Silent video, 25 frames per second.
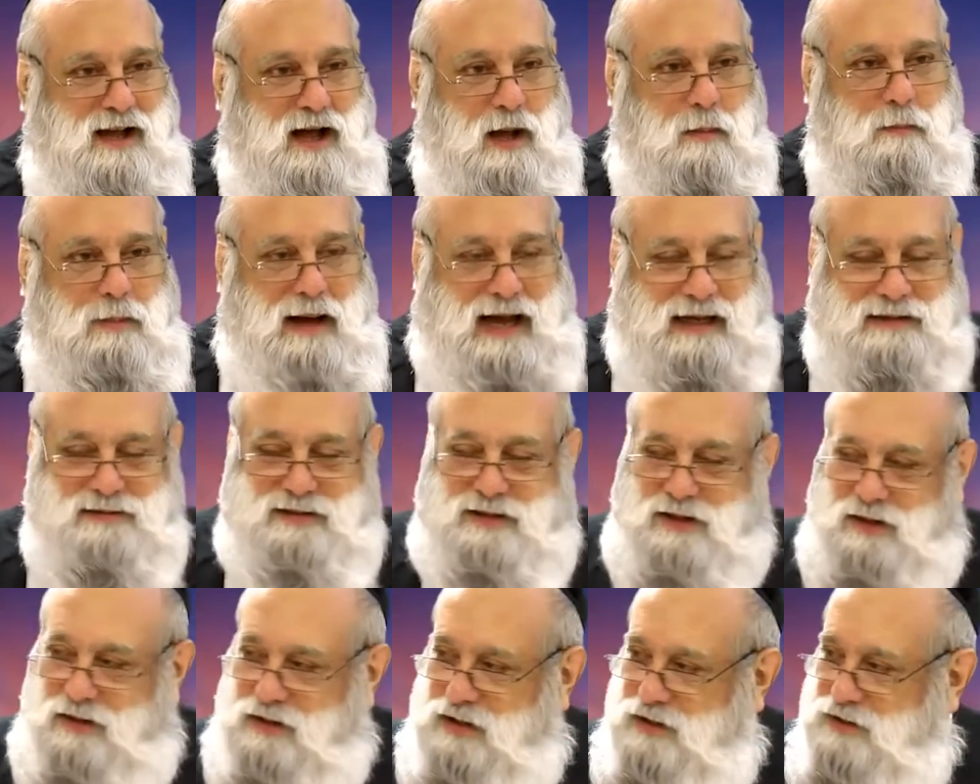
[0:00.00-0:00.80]
A
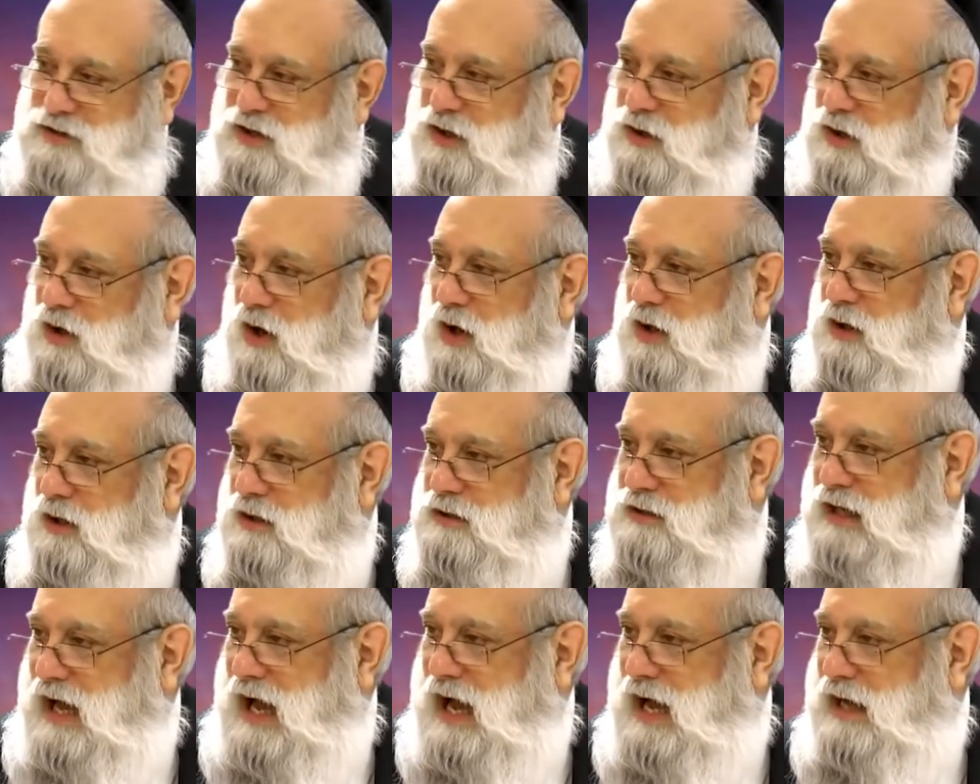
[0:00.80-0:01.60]
baskol is a
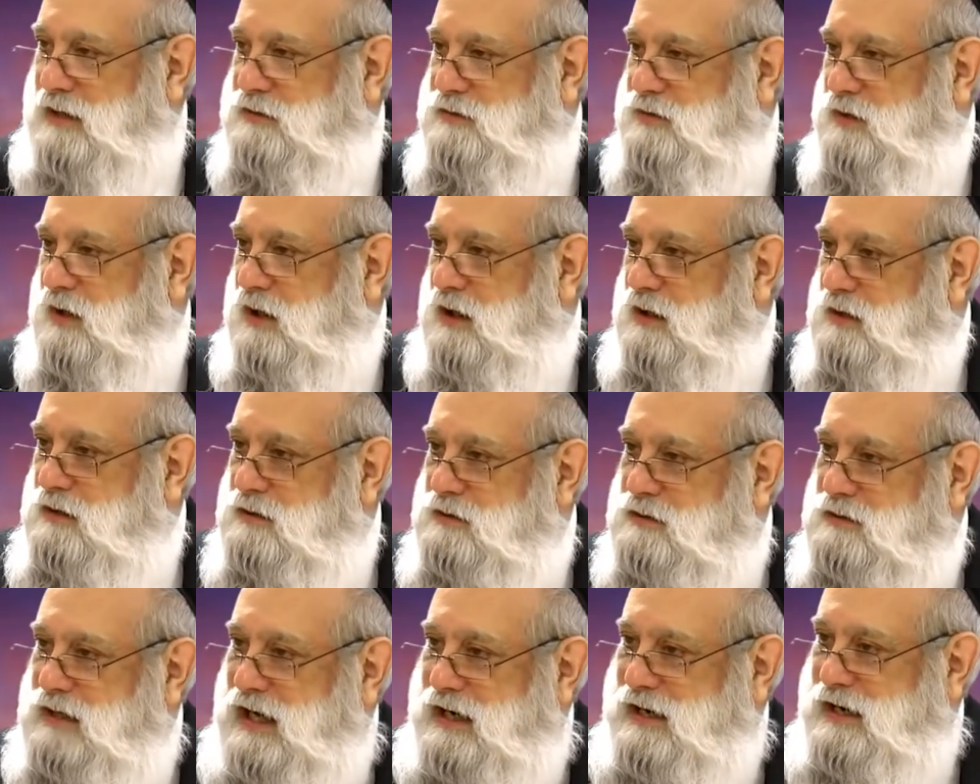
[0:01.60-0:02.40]
kola dahadra,
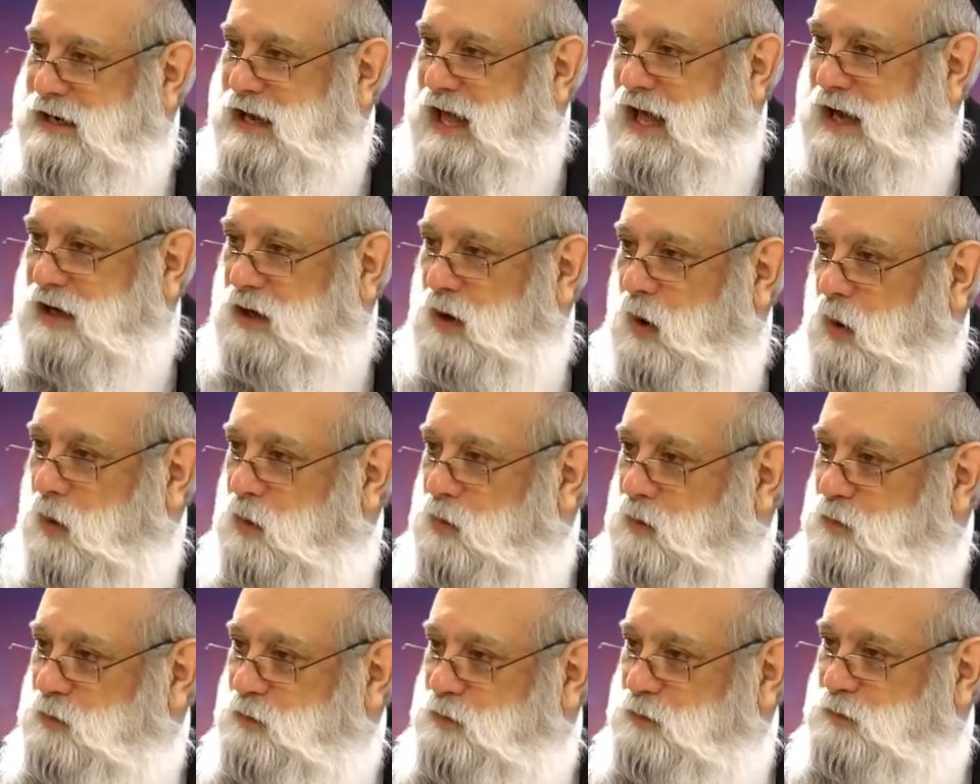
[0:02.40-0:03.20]
like an echo.
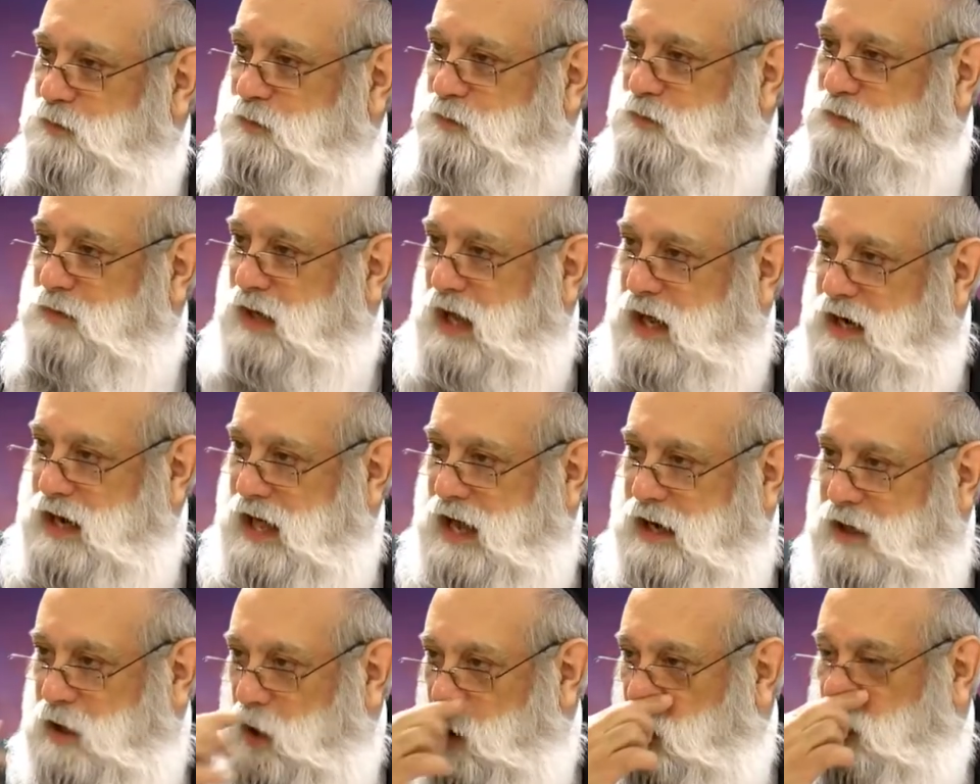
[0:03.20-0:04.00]
An
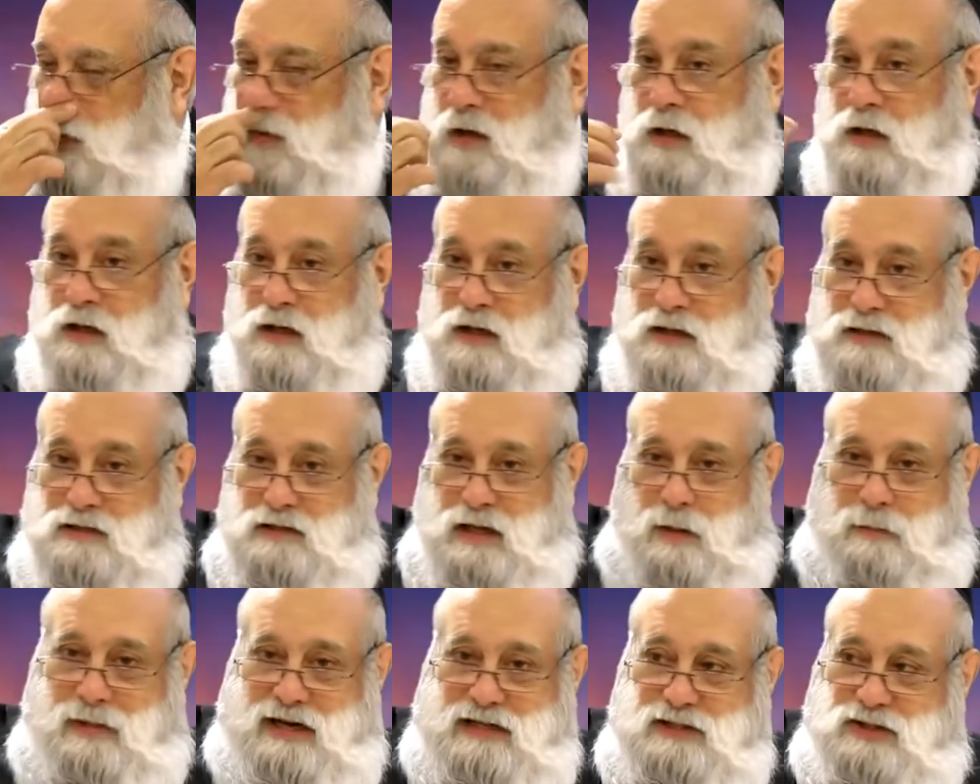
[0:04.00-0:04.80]
echo.
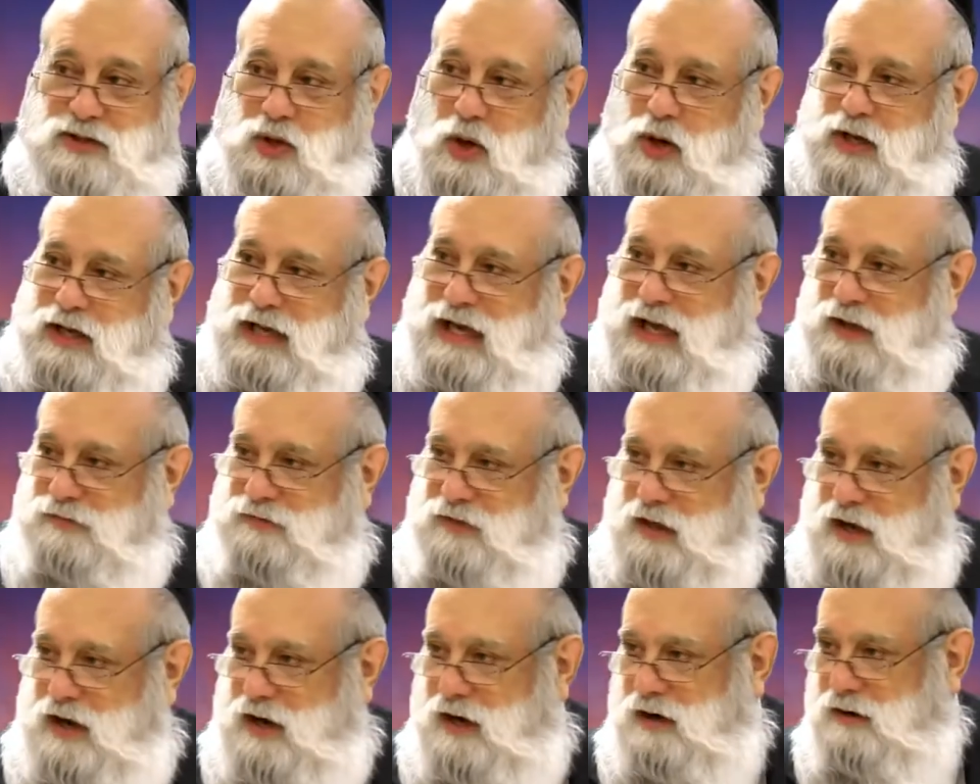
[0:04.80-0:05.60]
Somebody's talking
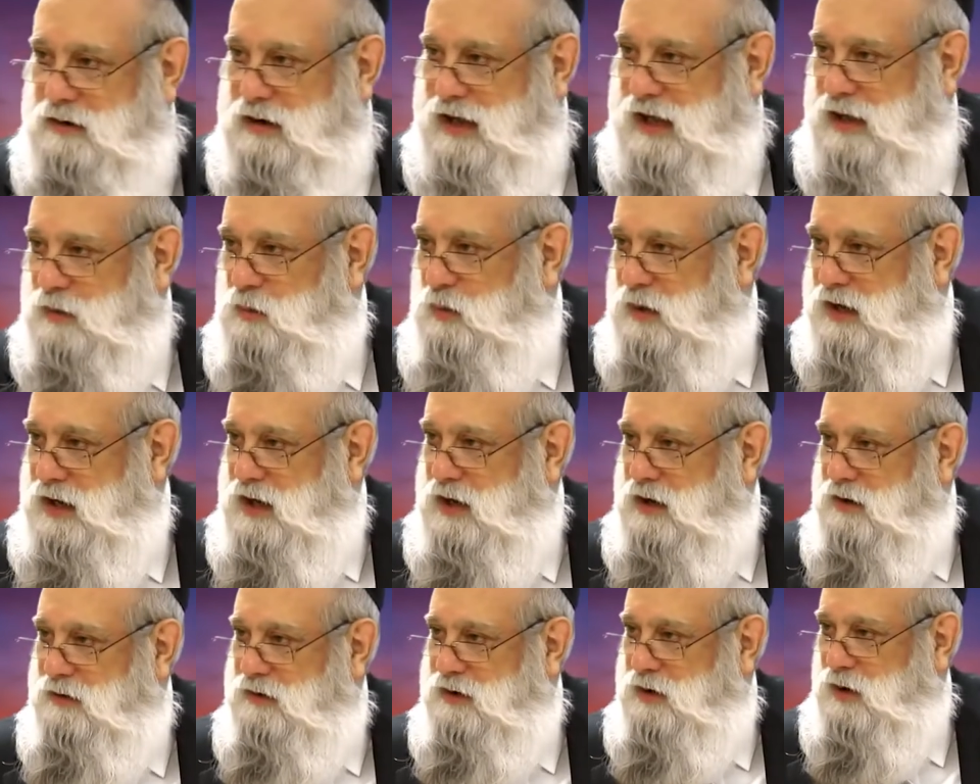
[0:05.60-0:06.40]
out there, and we
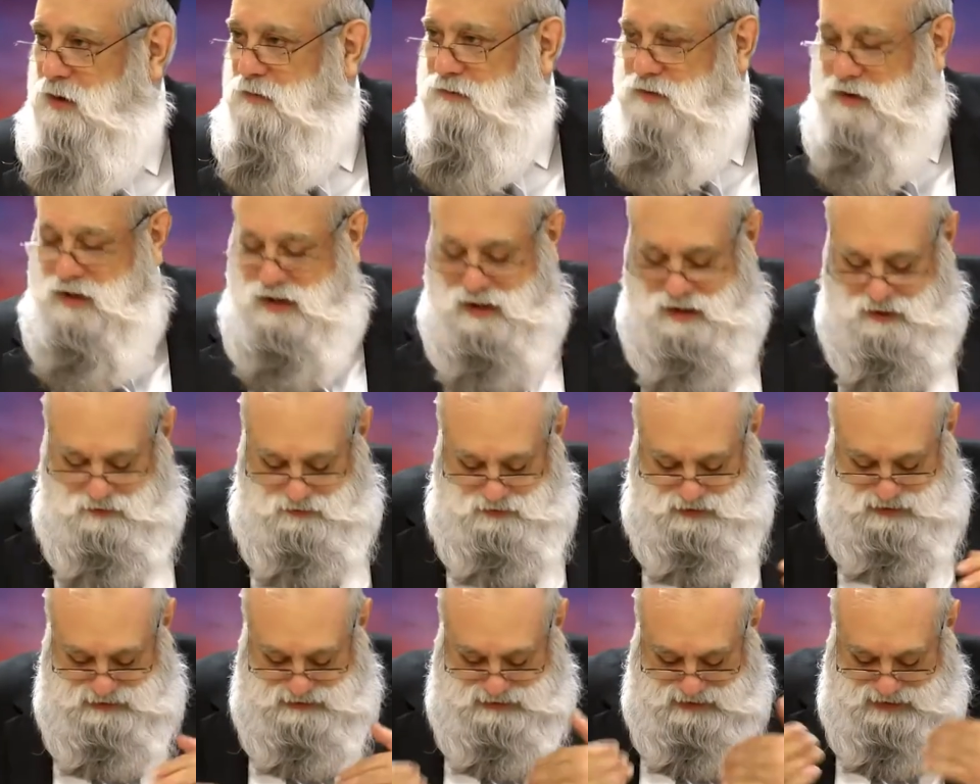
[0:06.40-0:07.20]
hear it over
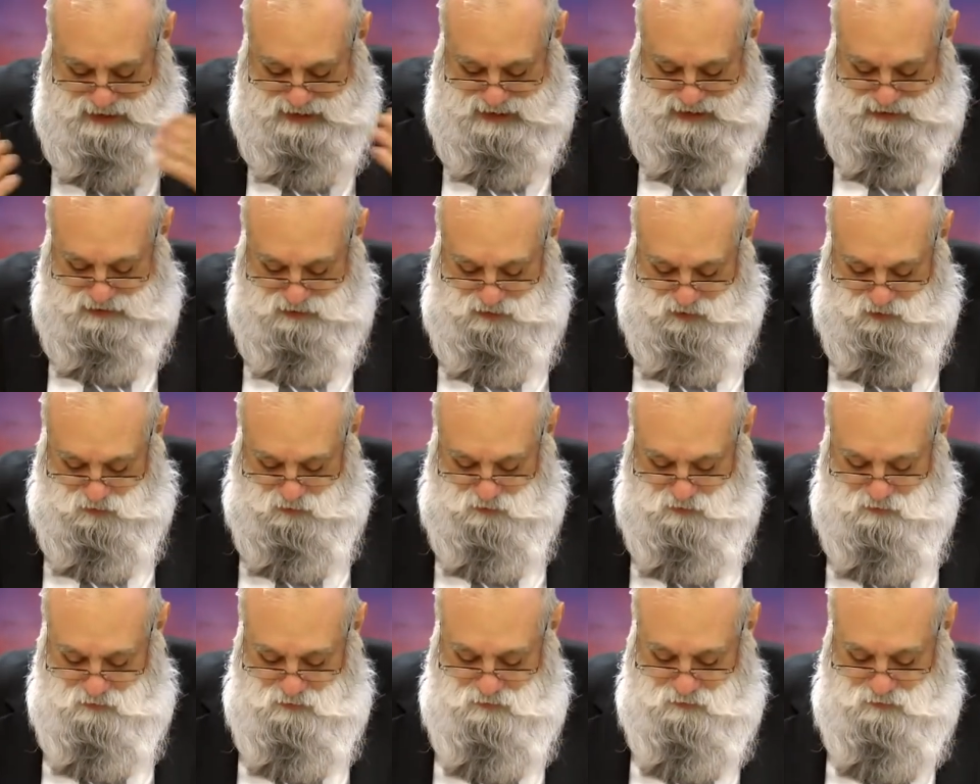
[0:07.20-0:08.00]
here. It's an
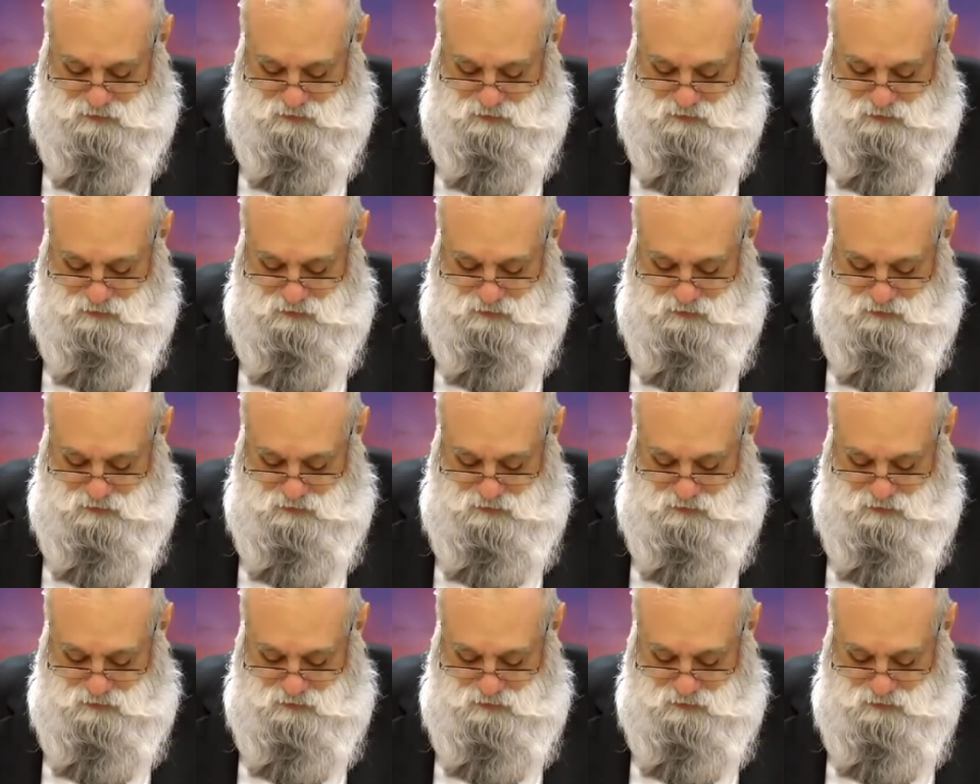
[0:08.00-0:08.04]
echo.